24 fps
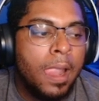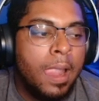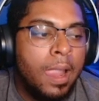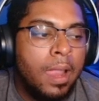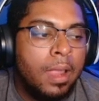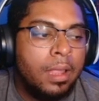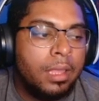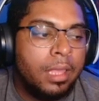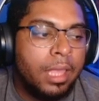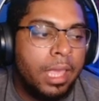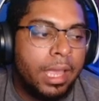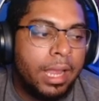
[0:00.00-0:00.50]

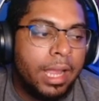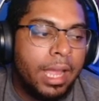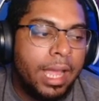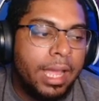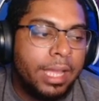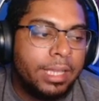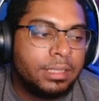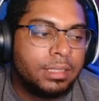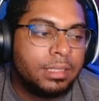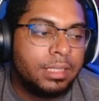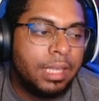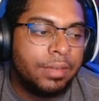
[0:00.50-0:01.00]
yeah,
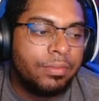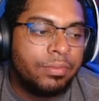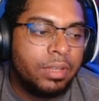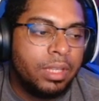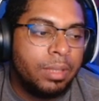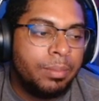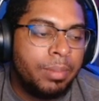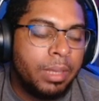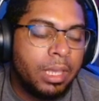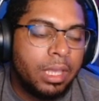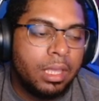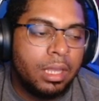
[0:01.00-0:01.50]
guys, definitely
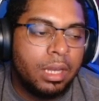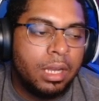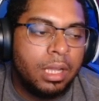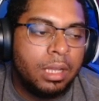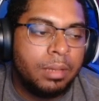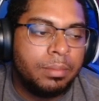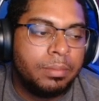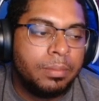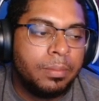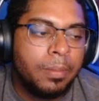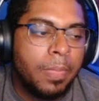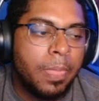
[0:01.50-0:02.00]
pick it
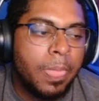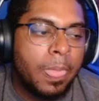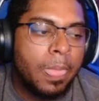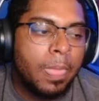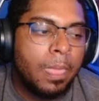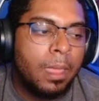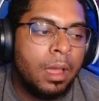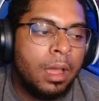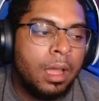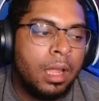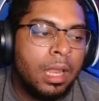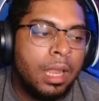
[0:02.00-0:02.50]
up.
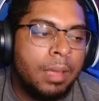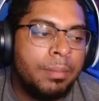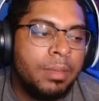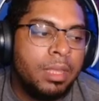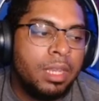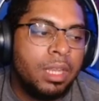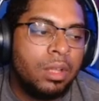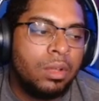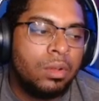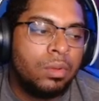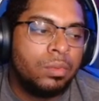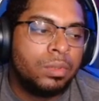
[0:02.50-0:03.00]
Let me
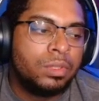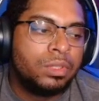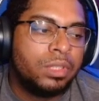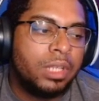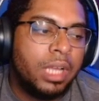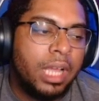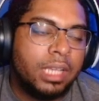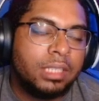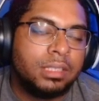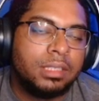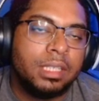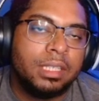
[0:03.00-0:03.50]
know what you
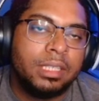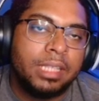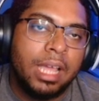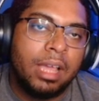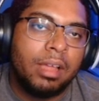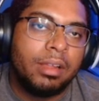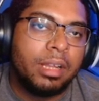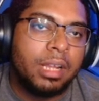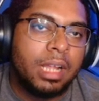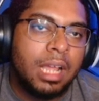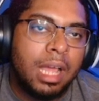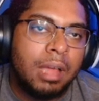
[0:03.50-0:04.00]
guys think down
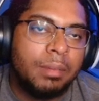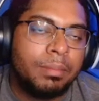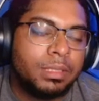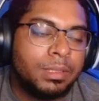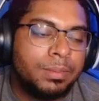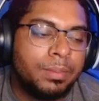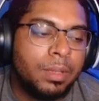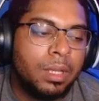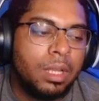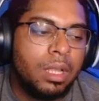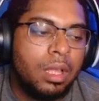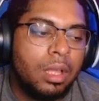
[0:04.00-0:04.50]
in the comments
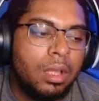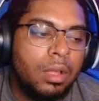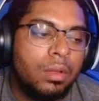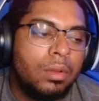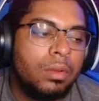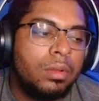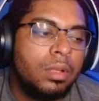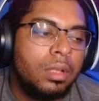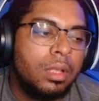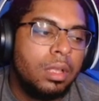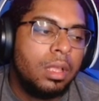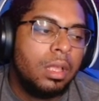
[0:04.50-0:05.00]

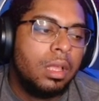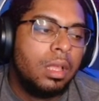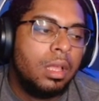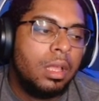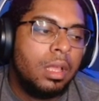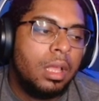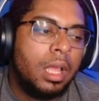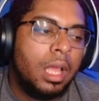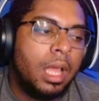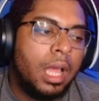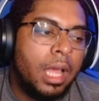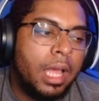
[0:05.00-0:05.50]
below.
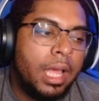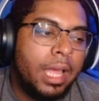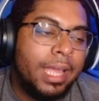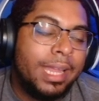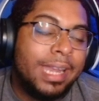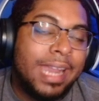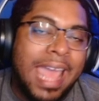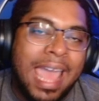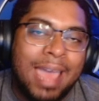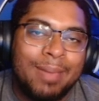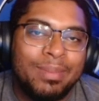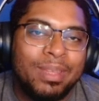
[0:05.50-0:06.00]
And
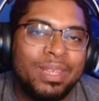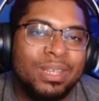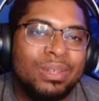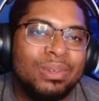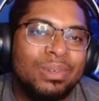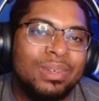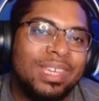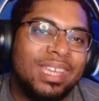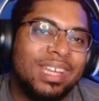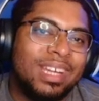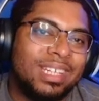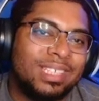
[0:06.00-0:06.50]
happy New
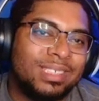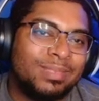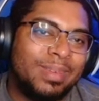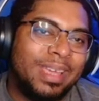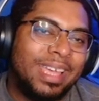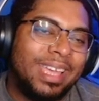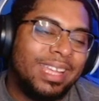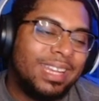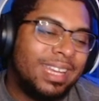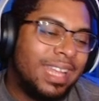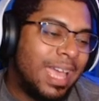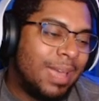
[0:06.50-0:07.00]
Year's,
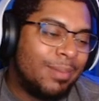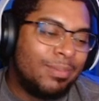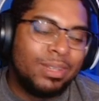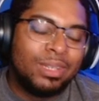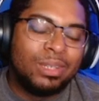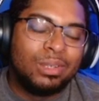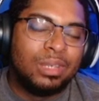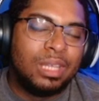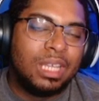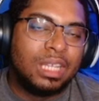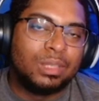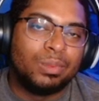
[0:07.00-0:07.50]
man. Happy
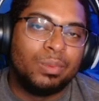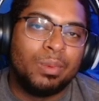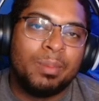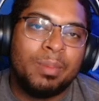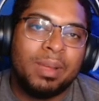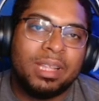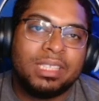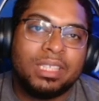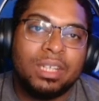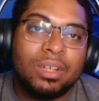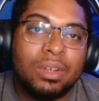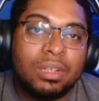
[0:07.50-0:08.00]
New Year's. We're
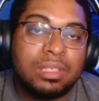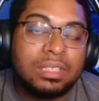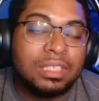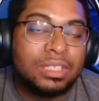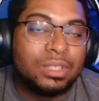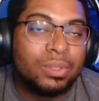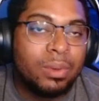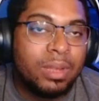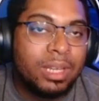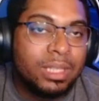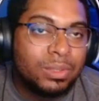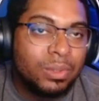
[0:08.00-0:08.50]
about to go into
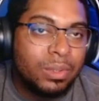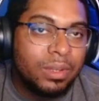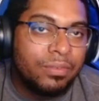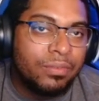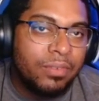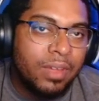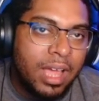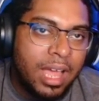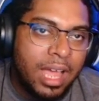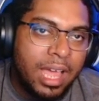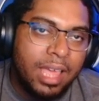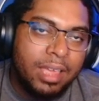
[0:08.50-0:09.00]

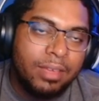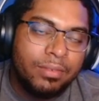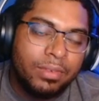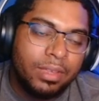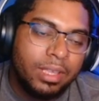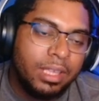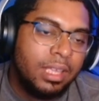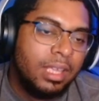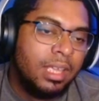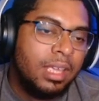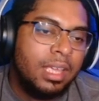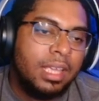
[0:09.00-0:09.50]
2025.
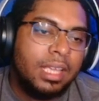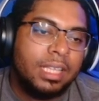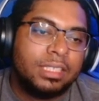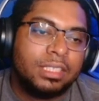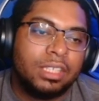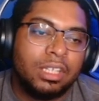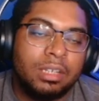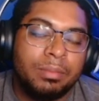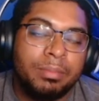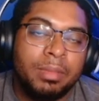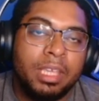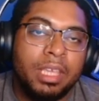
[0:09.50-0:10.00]
It's
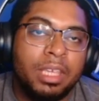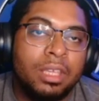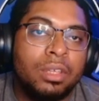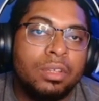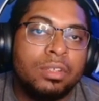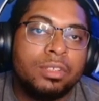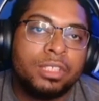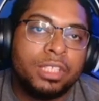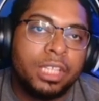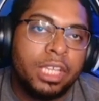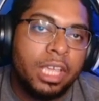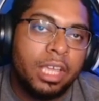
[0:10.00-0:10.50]
gonna be a
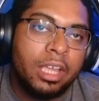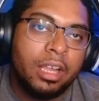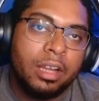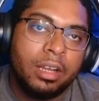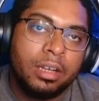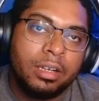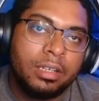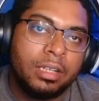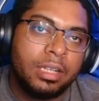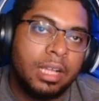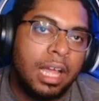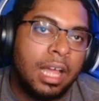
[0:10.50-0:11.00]
huge year.
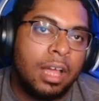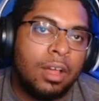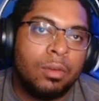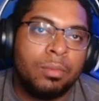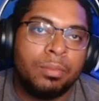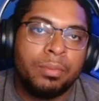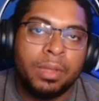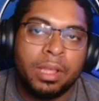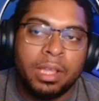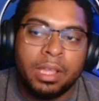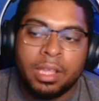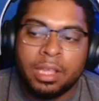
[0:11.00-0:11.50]
I
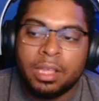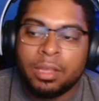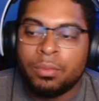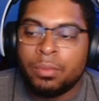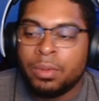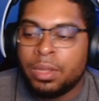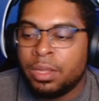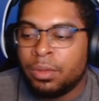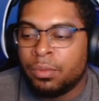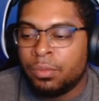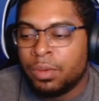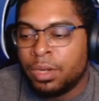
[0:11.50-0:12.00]
hope
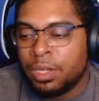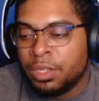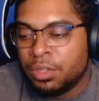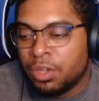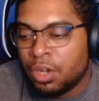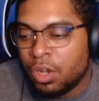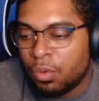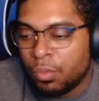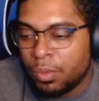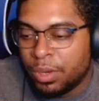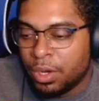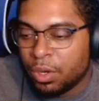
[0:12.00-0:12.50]
we're you
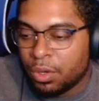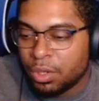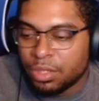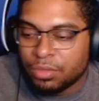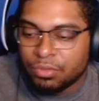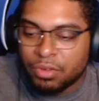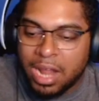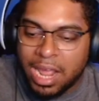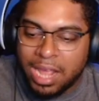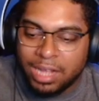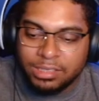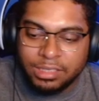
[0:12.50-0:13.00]
know, we're on the
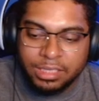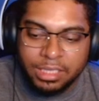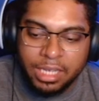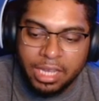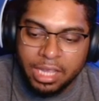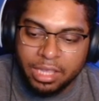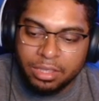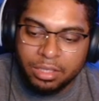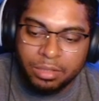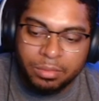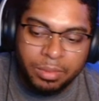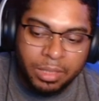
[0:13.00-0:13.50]
ride
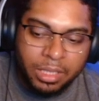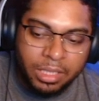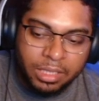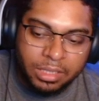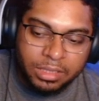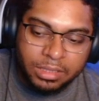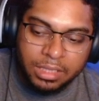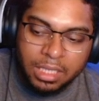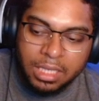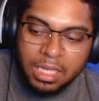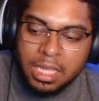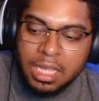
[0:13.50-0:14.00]
together,
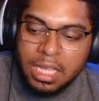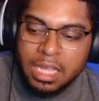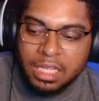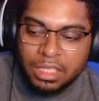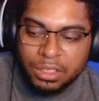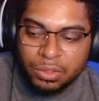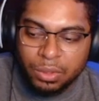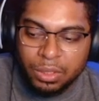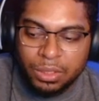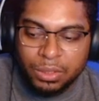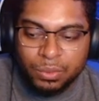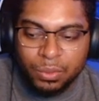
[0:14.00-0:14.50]
because
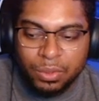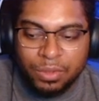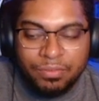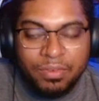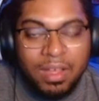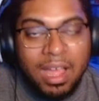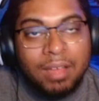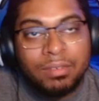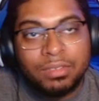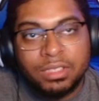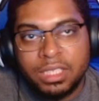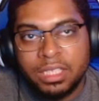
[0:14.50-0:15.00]

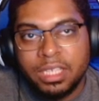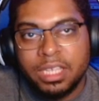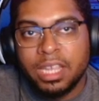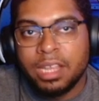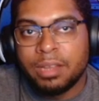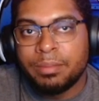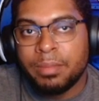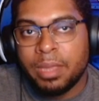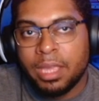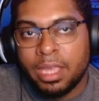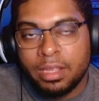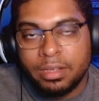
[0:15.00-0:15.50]
2025 is the year,
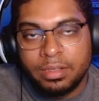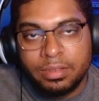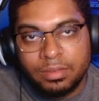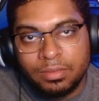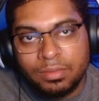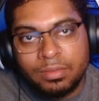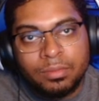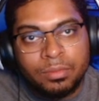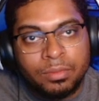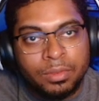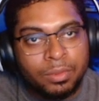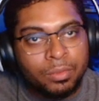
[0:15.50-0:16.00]
man.
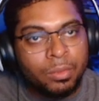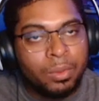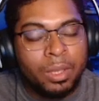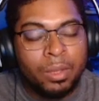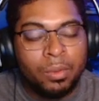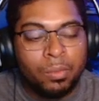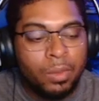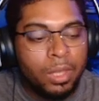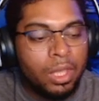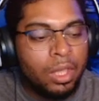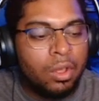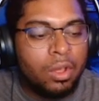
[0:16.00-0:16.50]

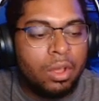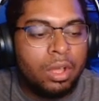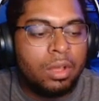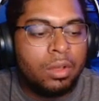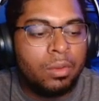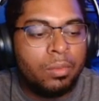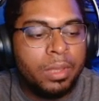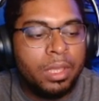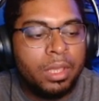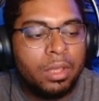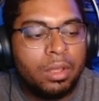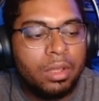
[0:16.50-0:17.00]
We
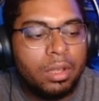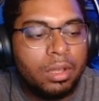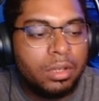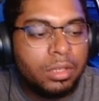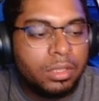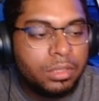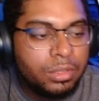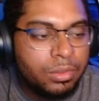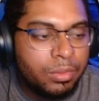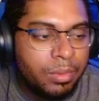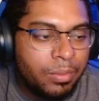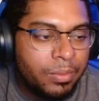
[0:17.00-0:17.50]
all
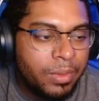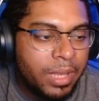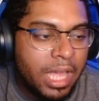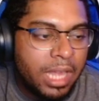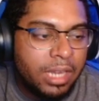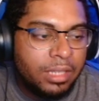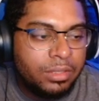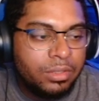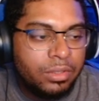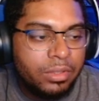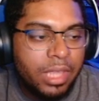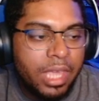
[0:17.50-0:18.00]
gonna do what we got
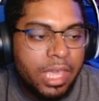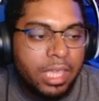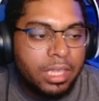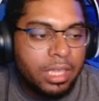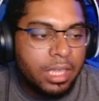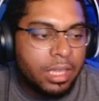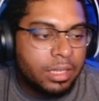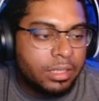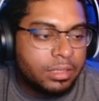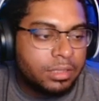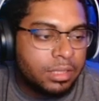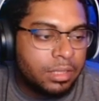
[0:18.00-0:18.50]
to do that
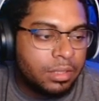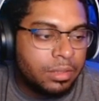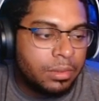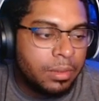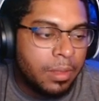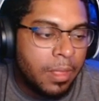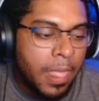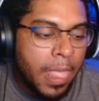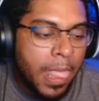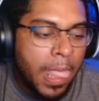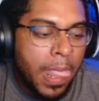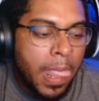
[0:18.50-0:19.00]
year. So,
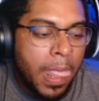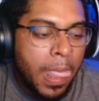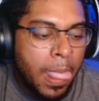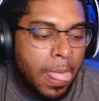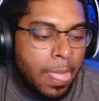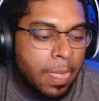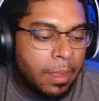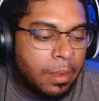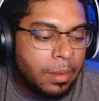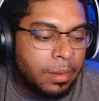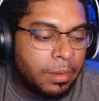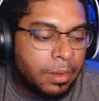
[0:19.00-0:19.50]

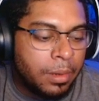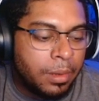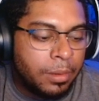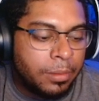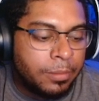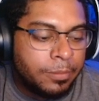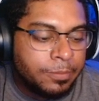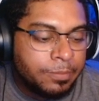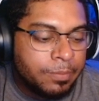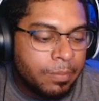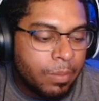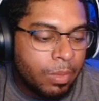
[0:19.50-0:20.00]
you
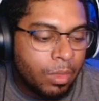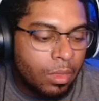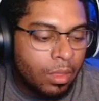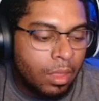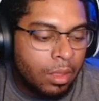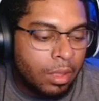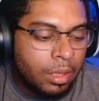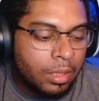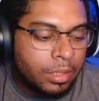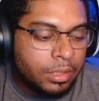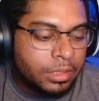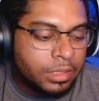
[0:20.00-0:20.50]
know,
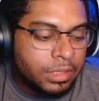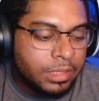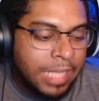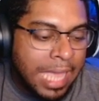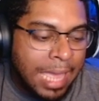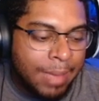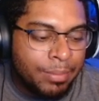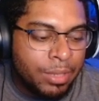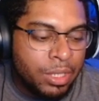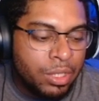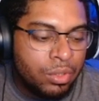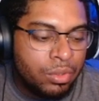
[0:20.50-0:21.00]
just
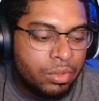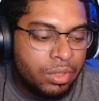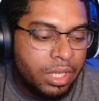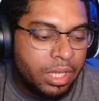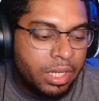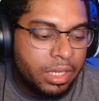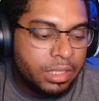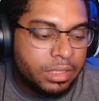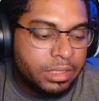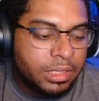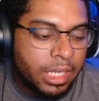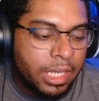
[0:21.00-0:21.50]
happy New
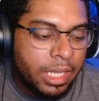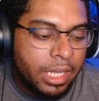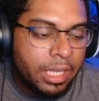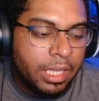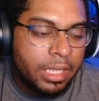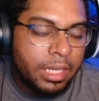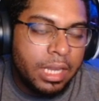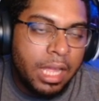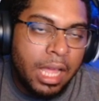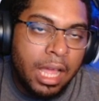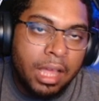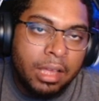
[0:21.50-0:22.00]
Year's,
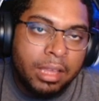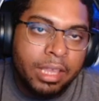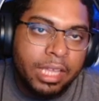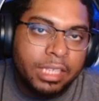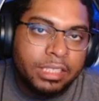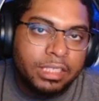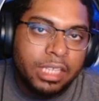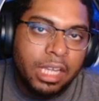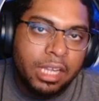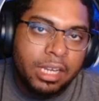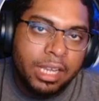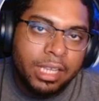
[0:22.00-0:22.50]
and I'll
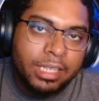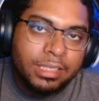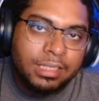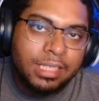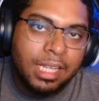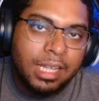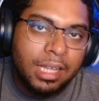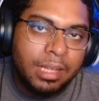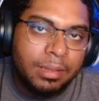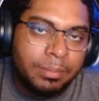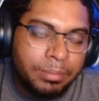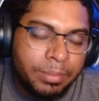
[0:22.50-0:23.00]
catch y'all next
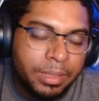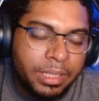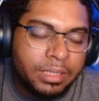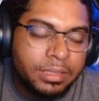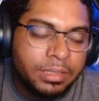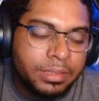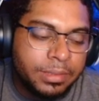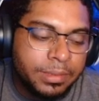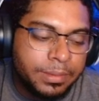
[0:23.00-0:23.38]
time. Peace.